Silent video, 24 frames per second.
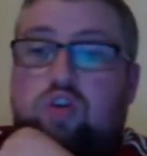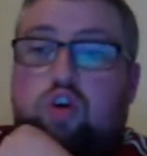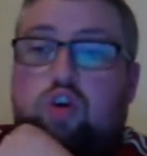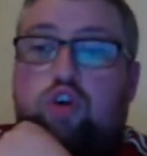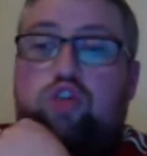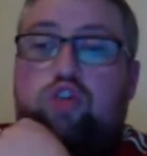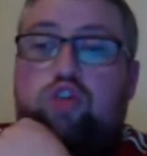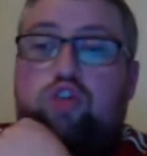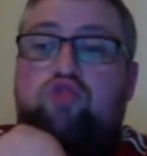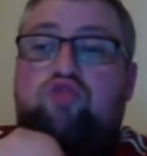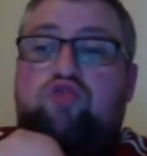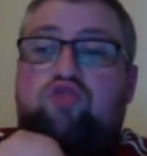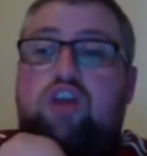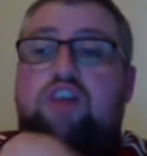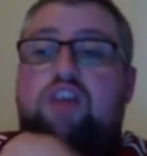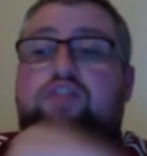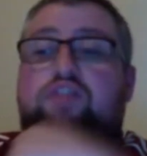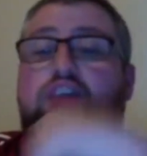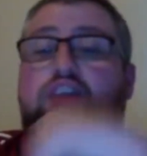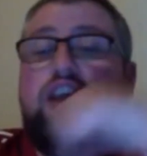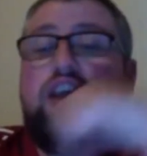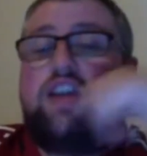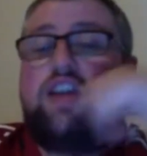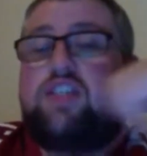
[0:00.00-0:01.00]
All you
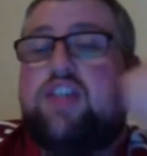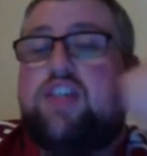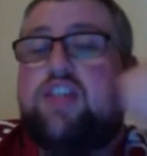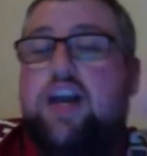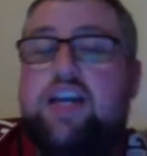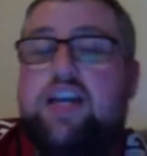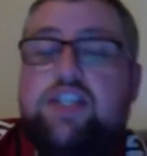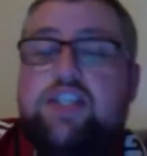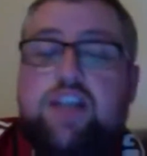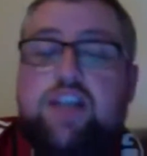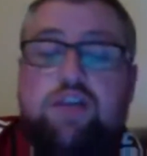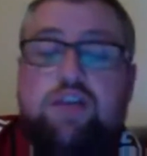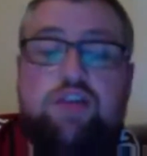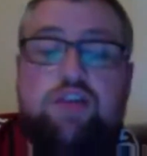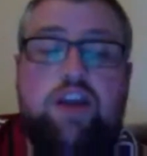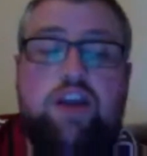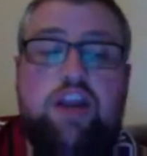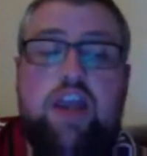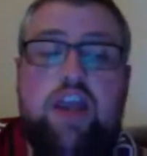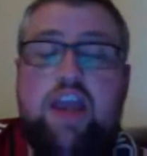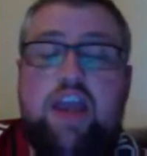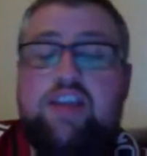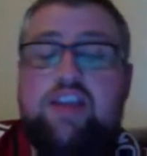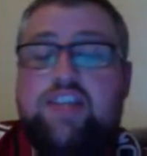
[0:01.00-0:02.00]
DraftKings guys out there,
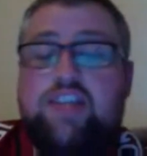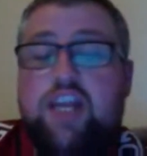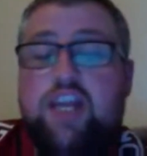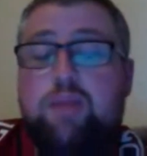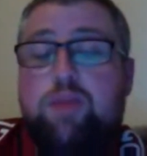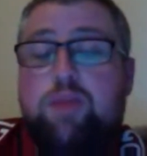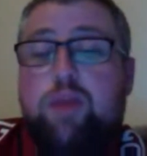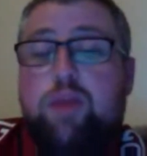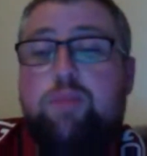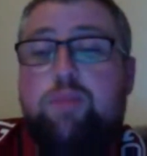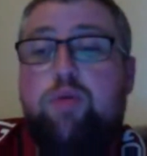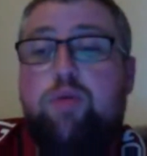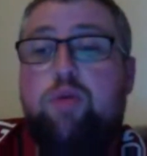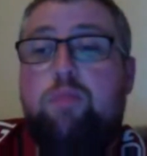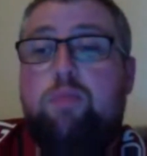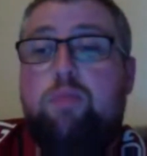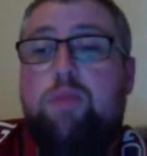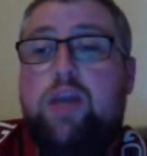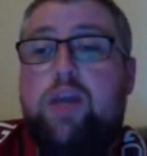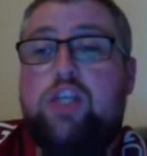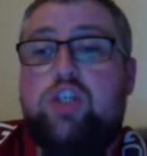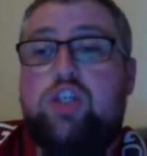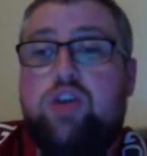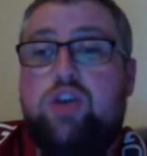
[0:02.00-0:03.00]
is anybody putting
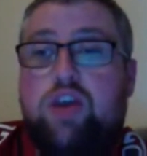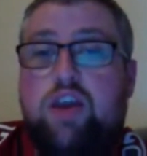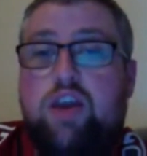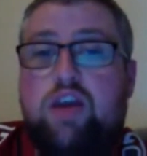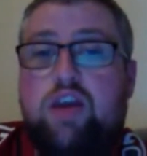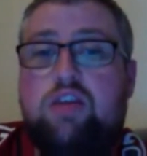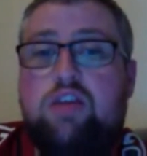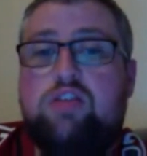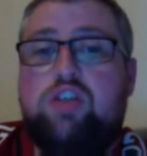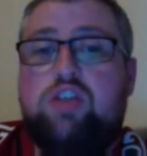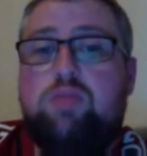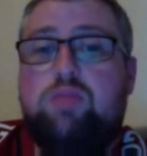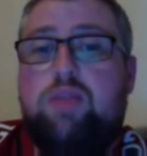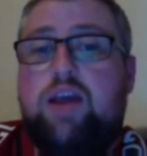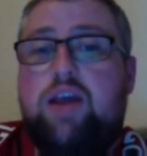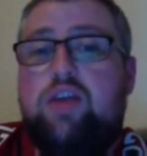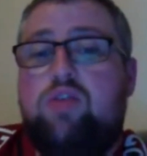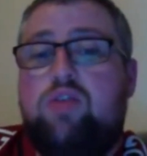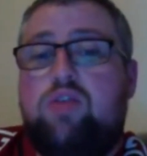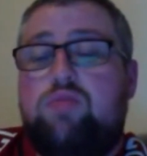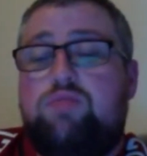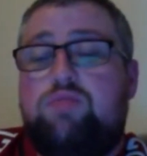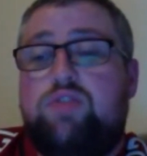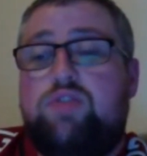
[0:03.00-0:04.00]
Betchka here in some
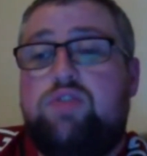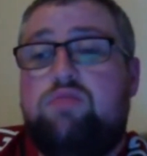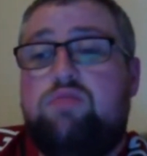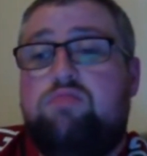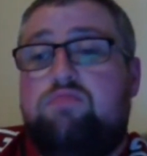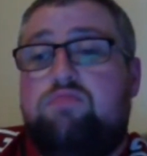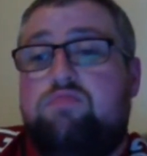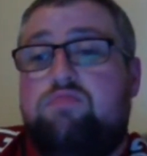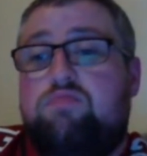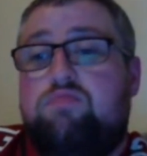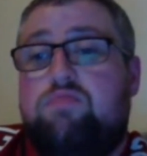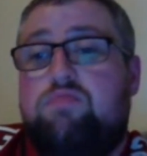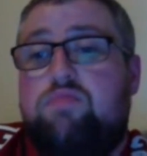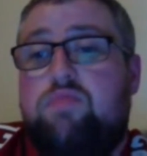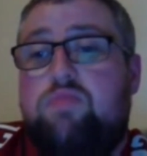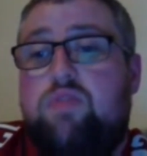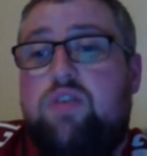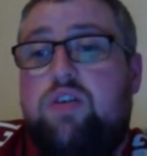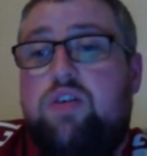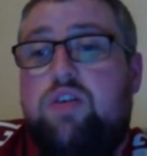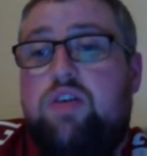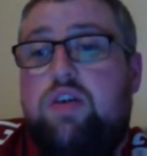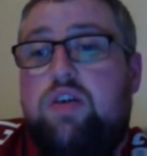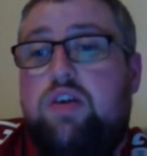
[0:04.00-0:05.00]
lineups?
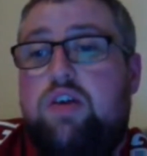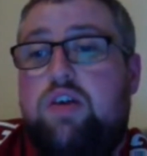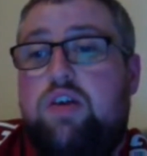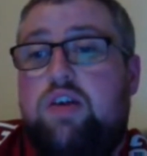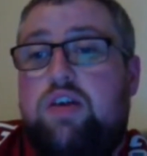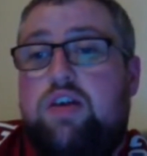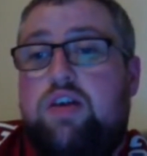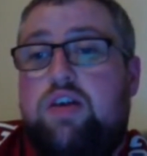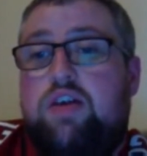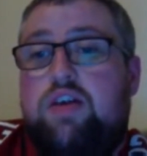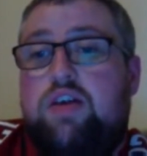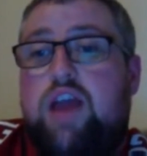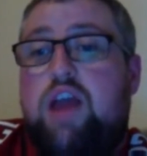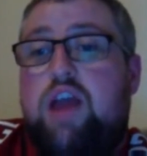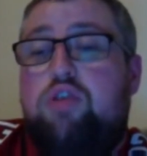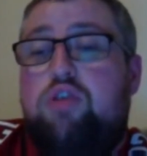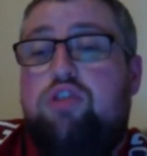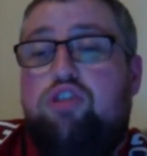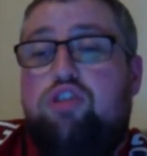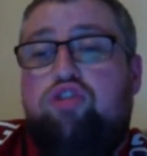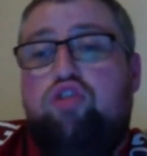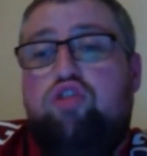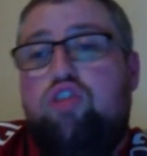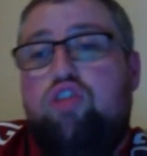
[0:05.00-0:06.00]
Out of the
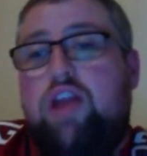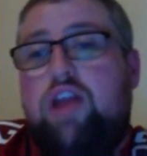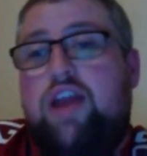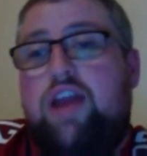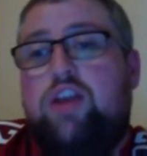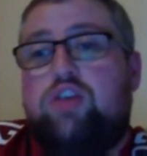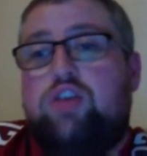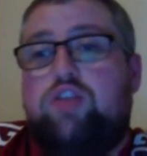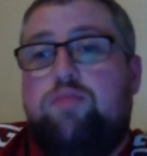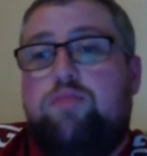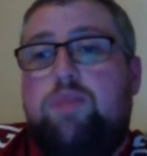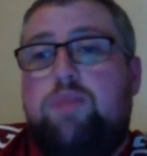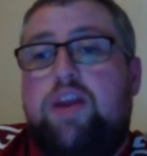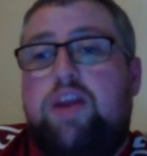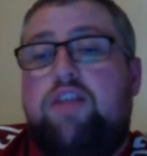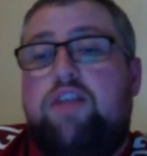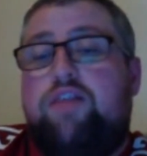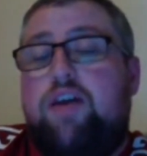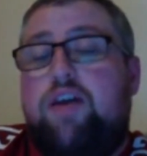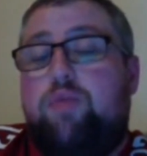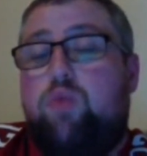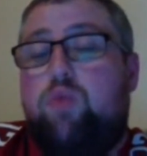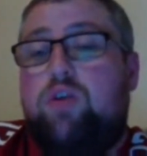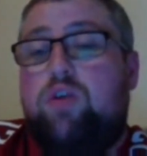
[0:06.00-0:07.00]
two lineups I've made, I've had
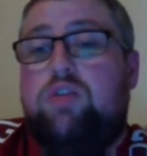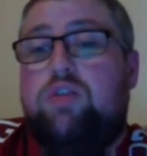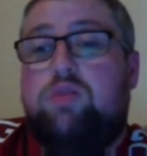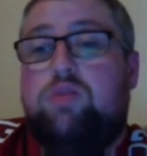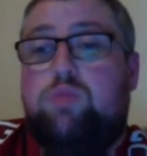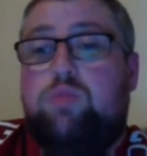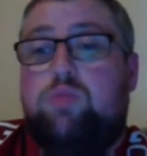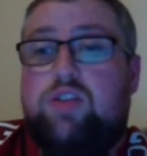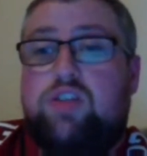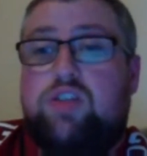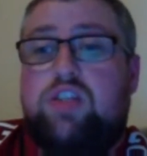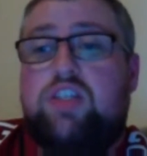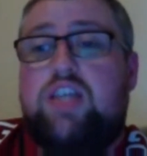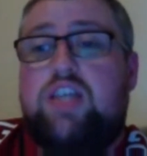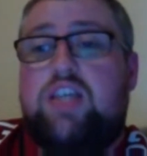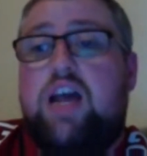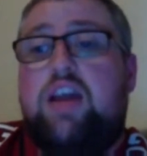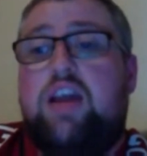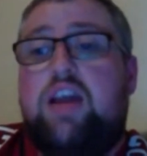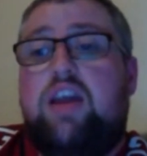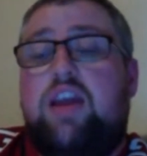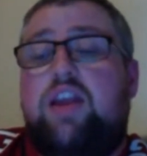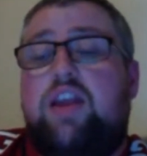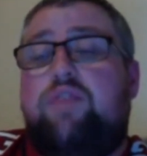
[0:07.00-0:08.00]
one with
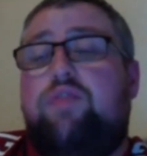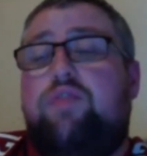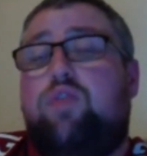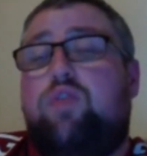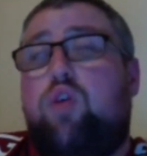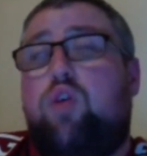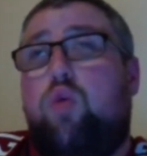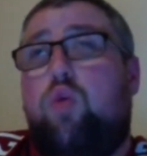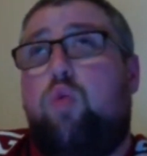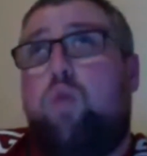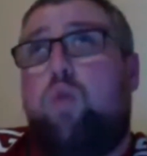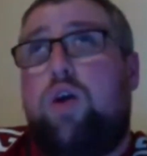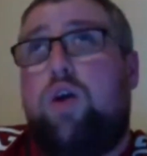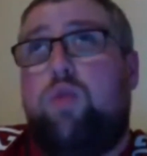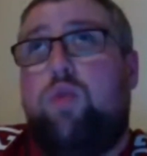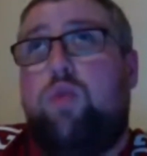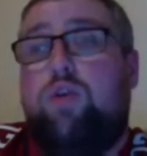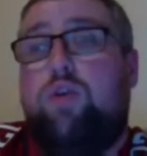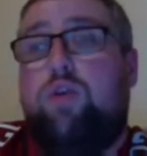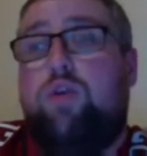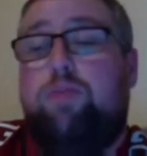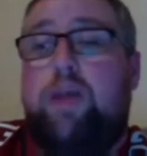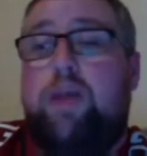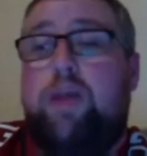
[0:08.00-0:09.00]
Sasaki and I've got one with
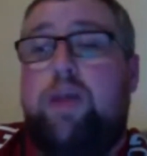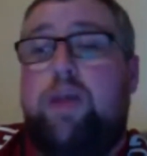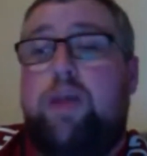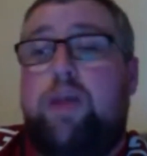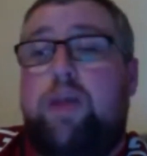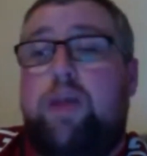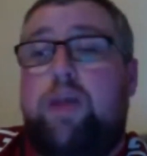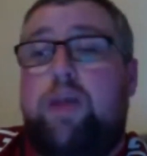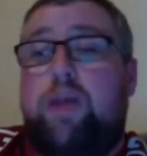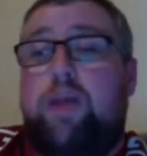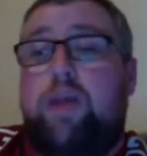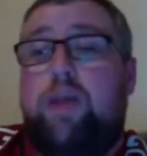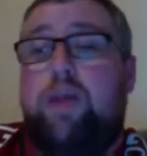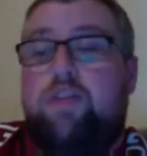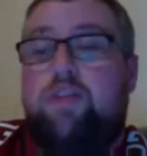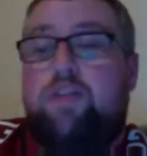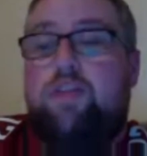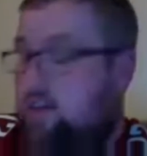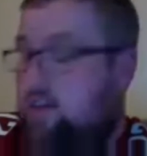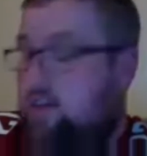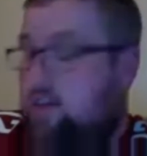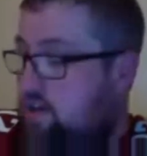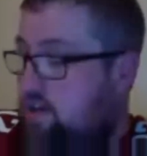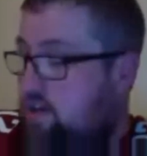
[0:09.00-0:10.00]
Betchko here.
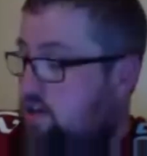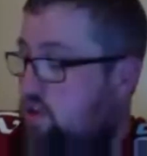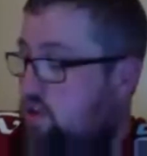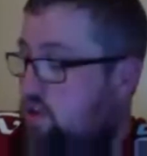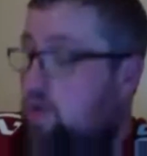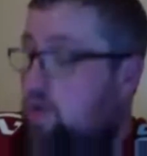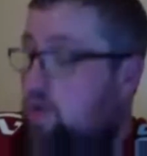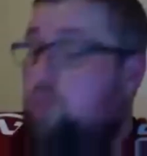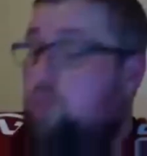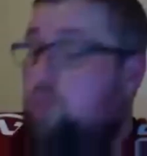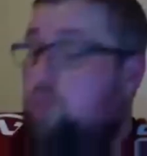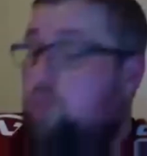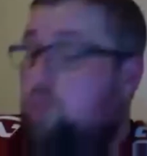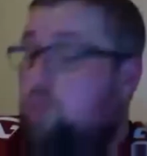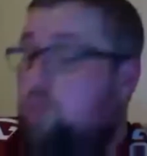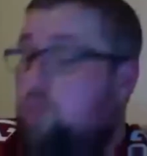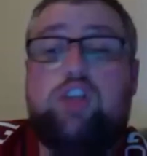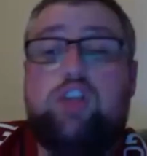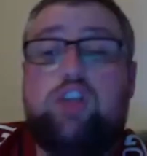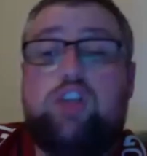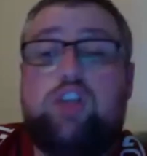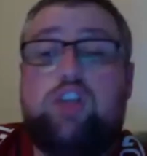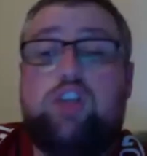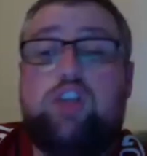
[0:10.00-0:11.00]
The one with Betchko
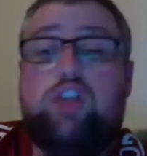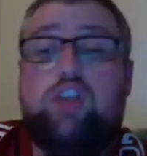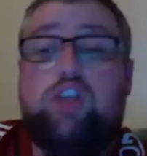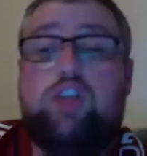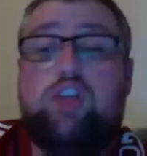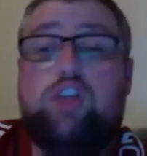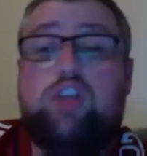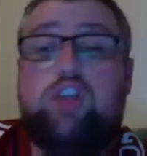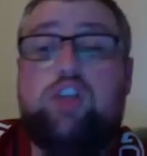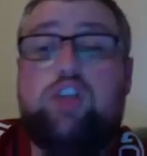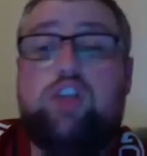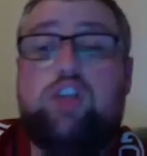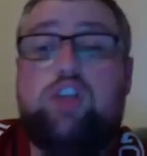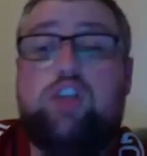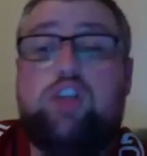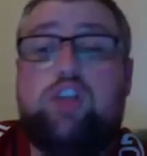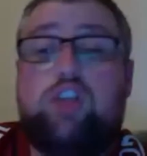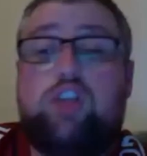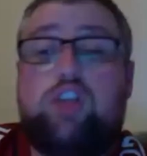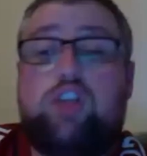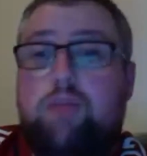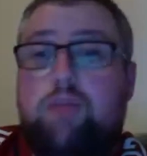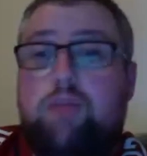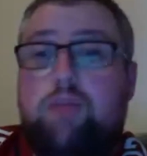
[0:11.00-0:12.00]
here opens up all
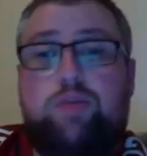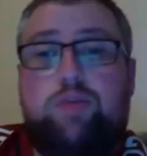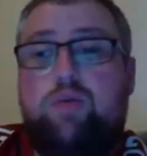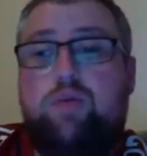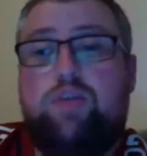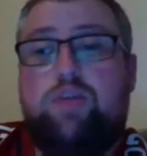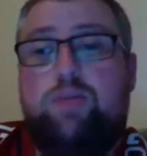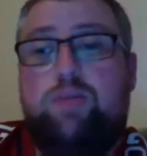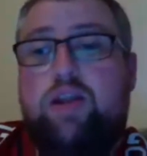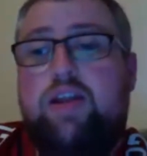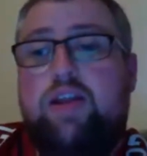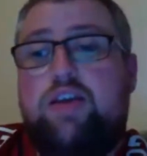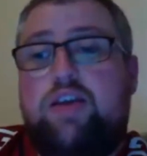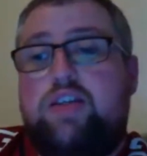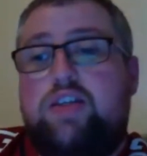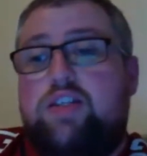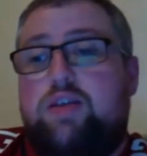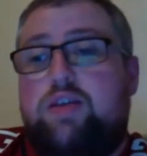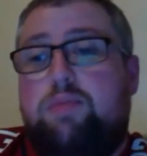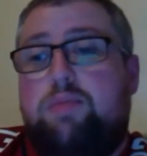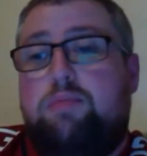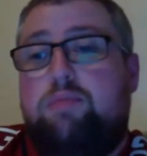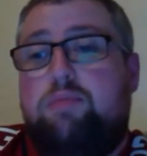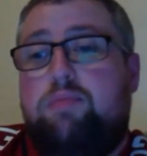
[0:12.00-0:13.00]
types of possibilities
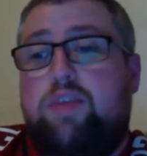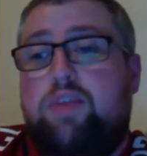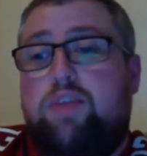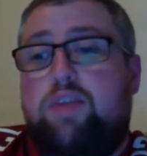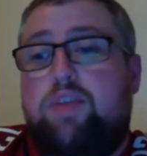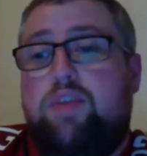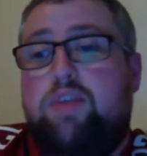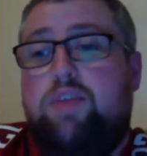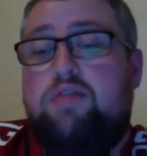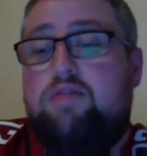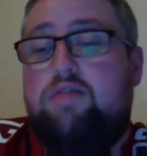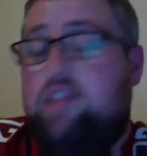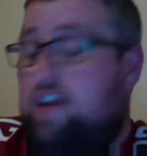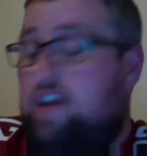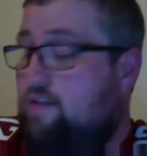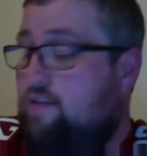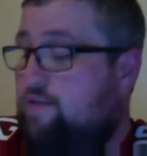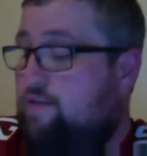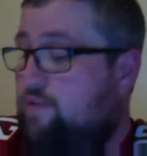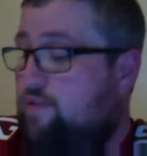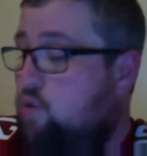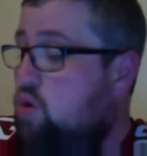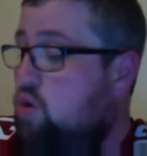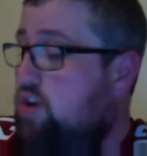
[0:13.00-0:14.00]
to get like
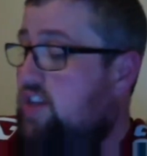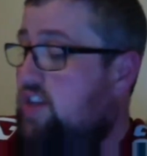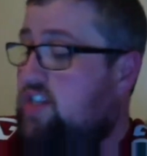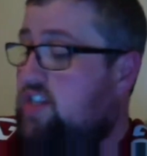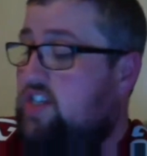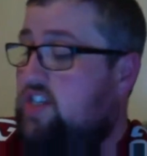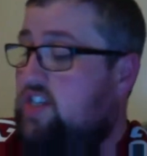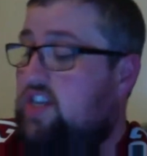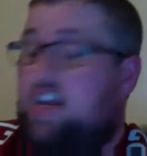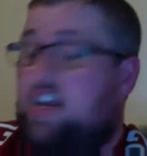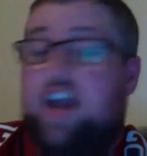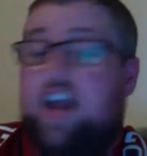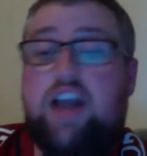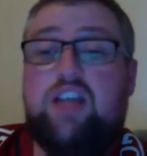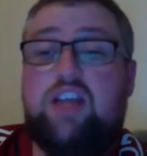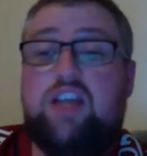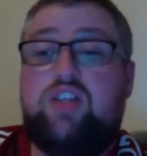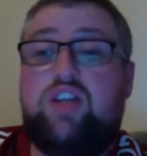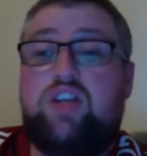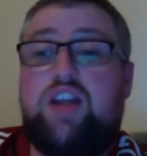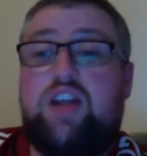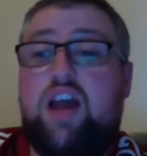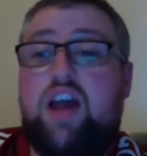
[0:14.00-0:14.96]
4 decent guys in, I